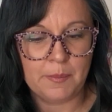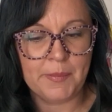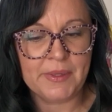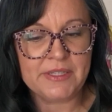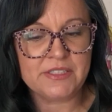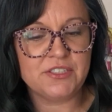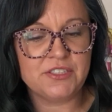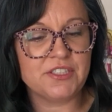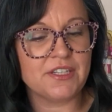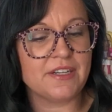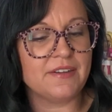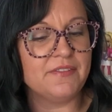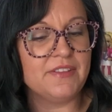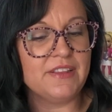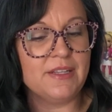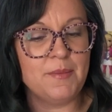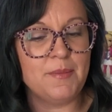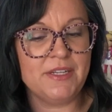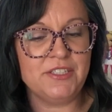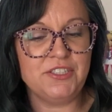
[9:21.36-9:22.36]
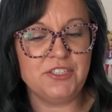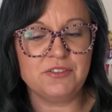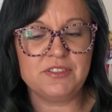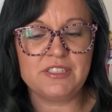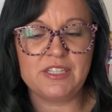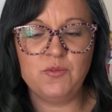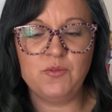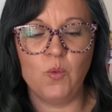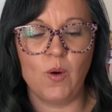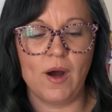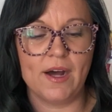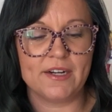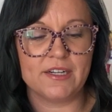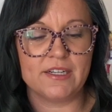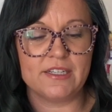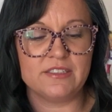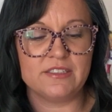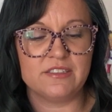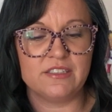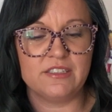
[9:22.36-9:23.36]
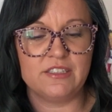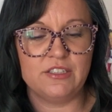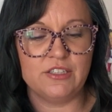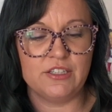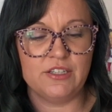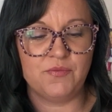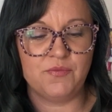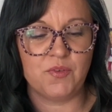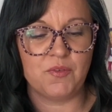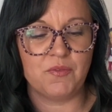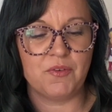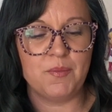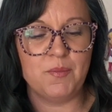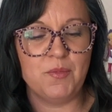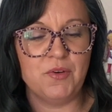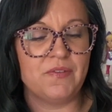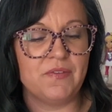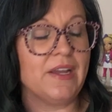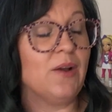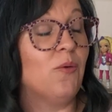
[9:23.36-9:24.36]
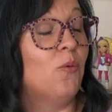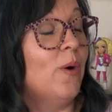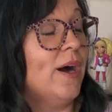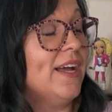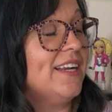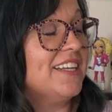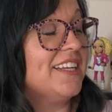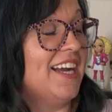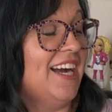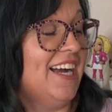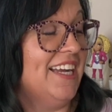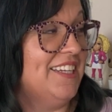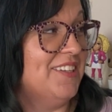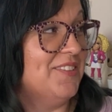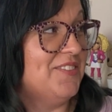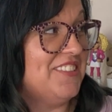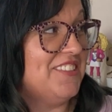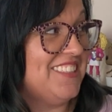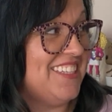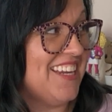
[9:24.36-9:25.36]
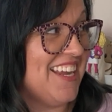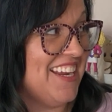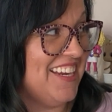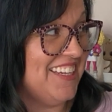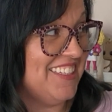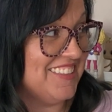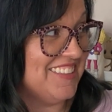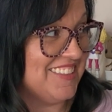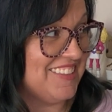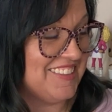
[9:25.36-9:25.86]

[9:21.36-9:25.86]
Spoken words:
Mixture of lemon juice and water is good for removing what kind of stains?